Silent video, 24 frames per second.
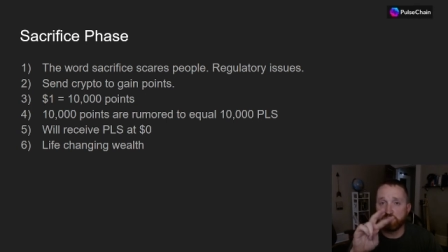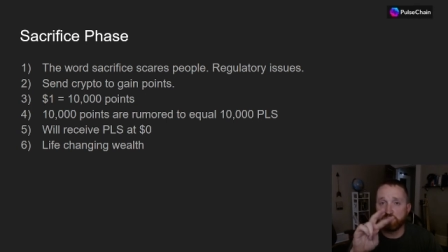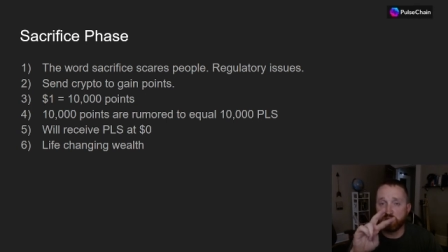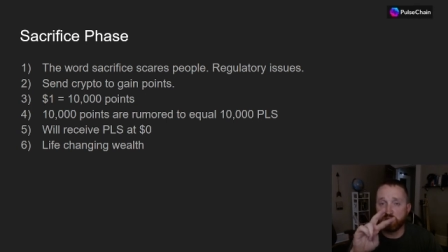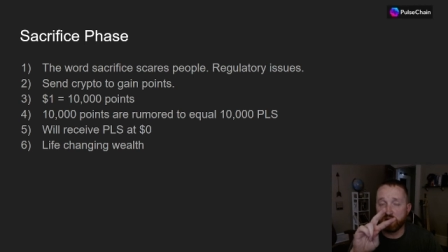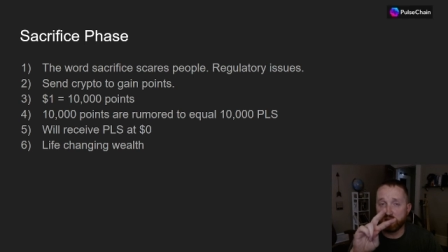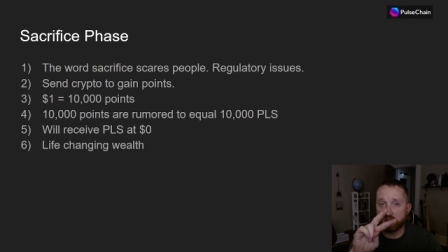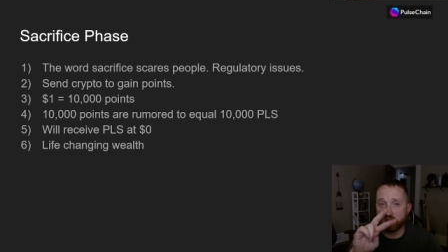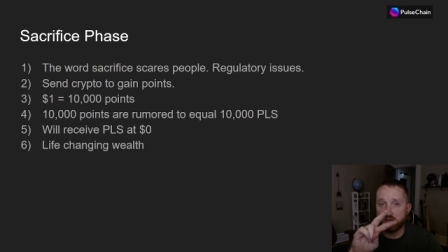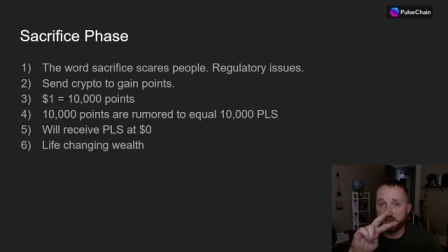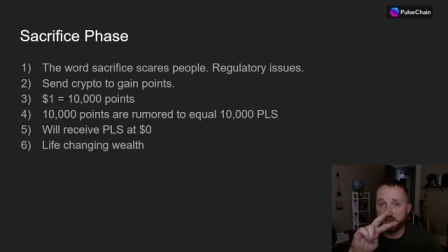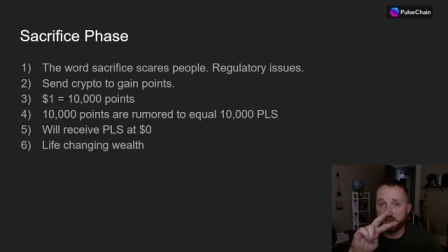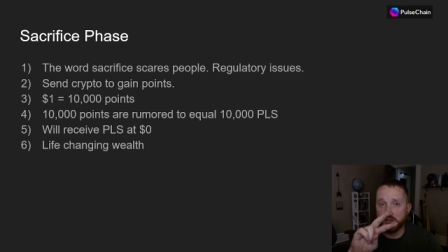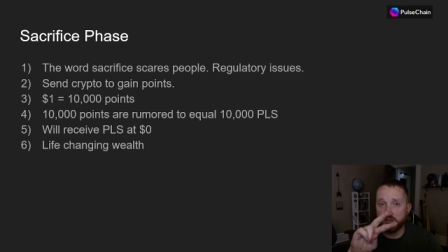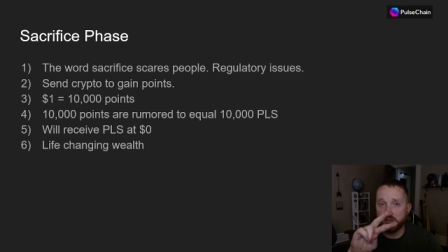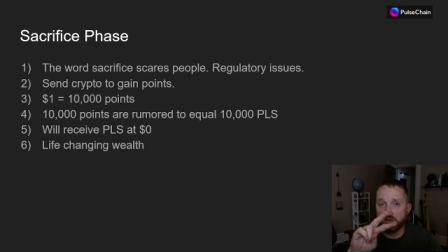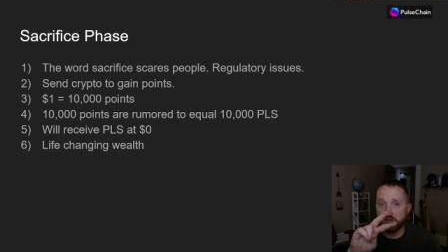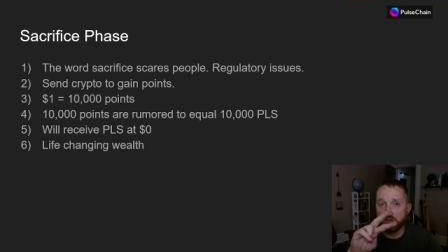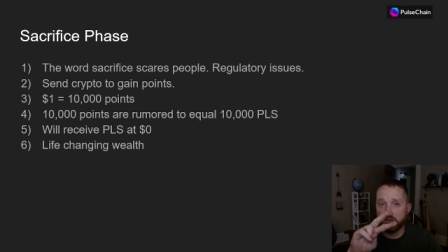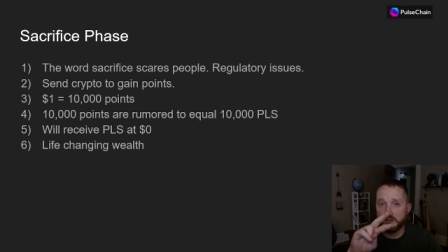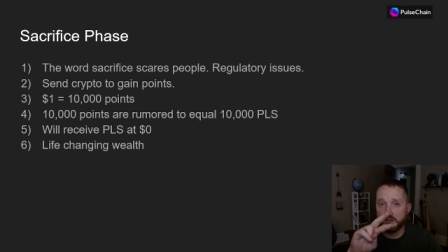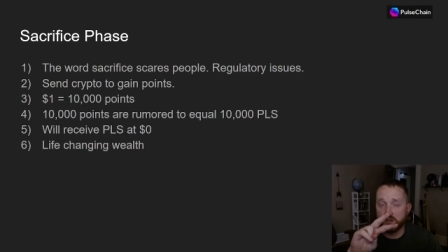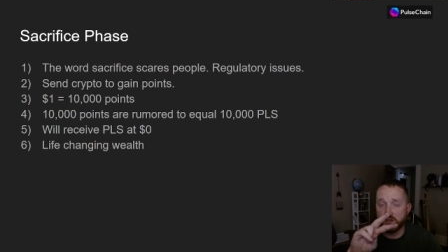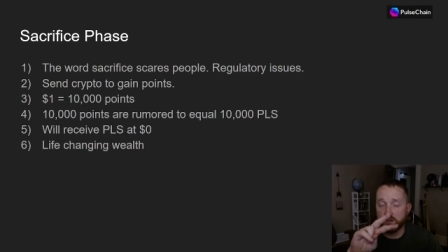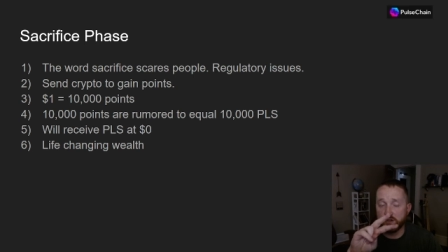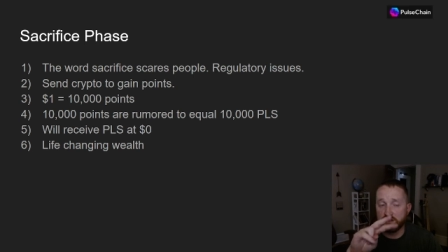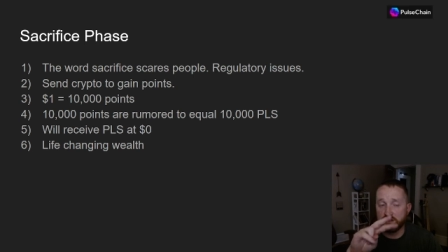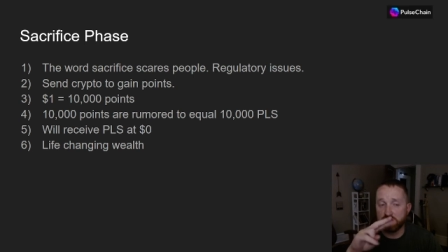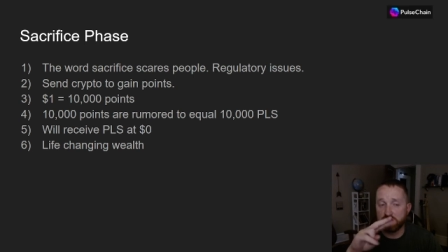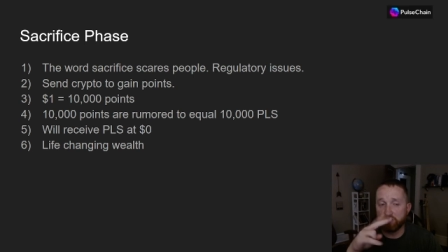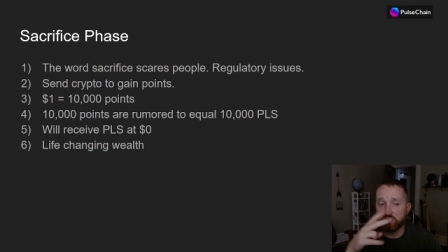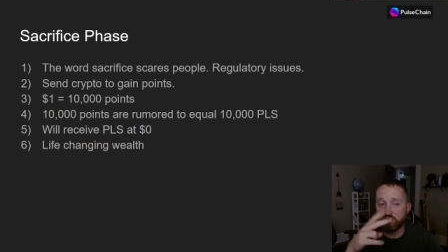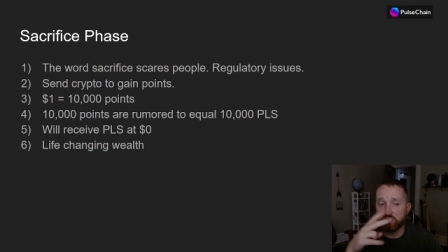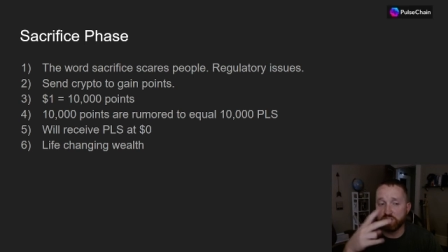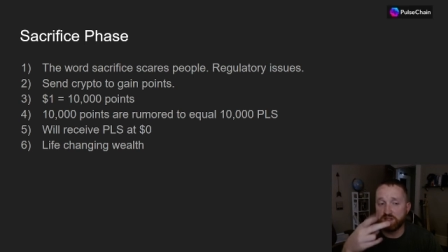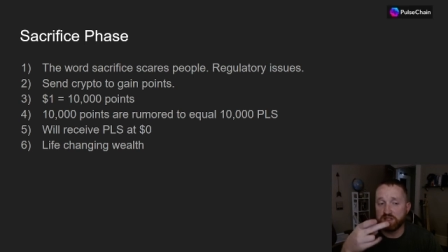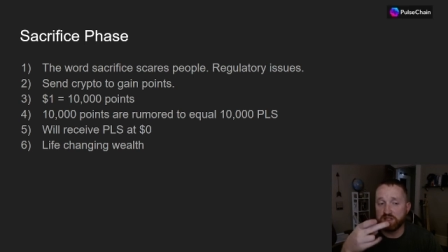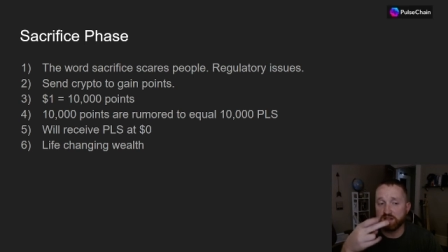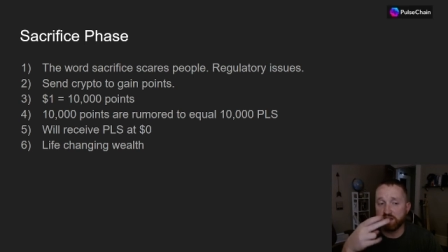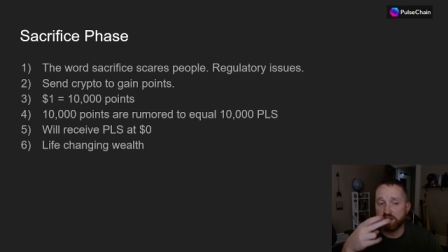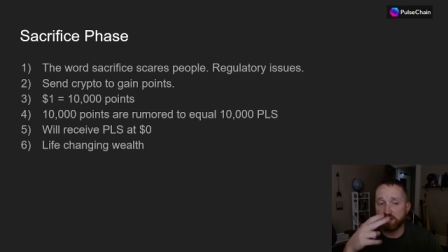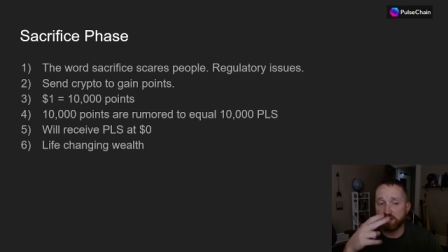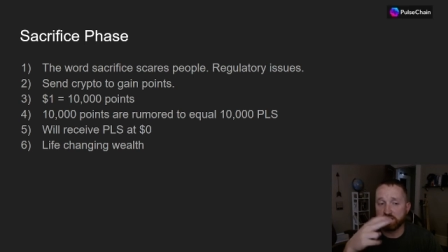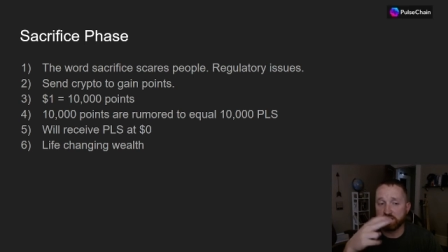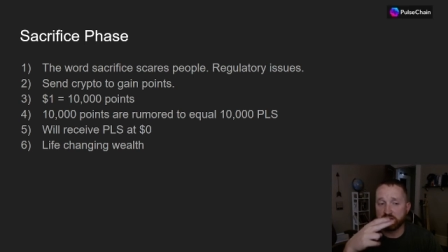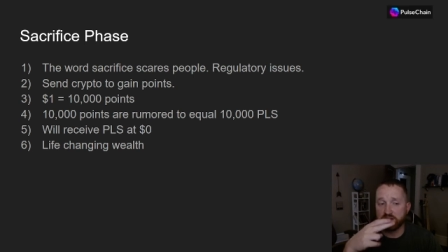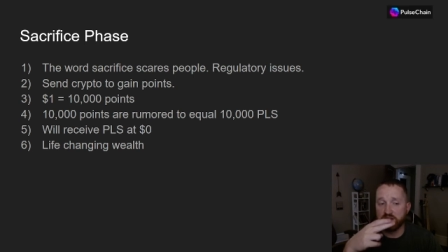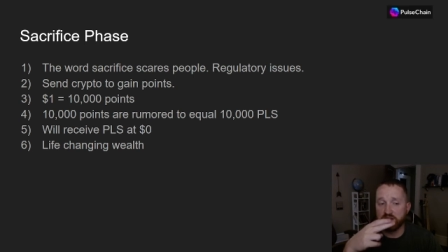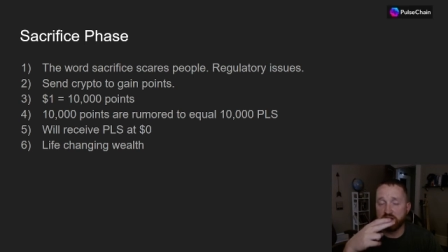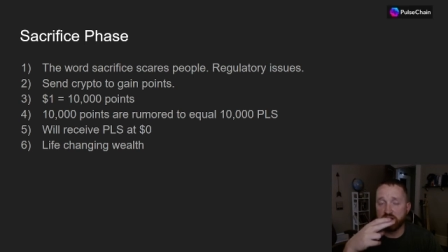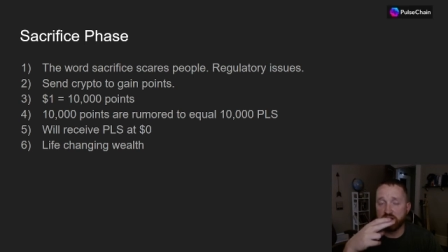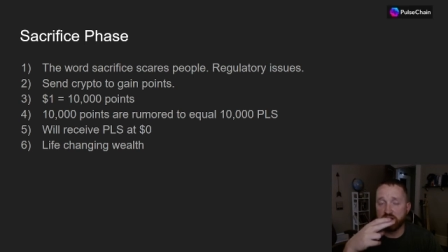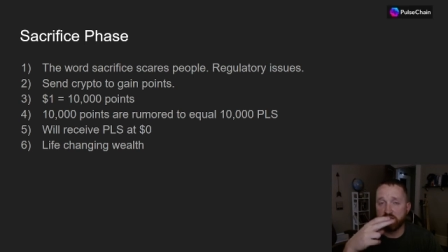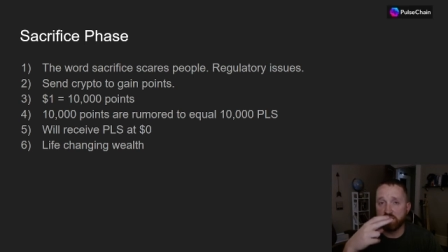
will actually turn into 10,000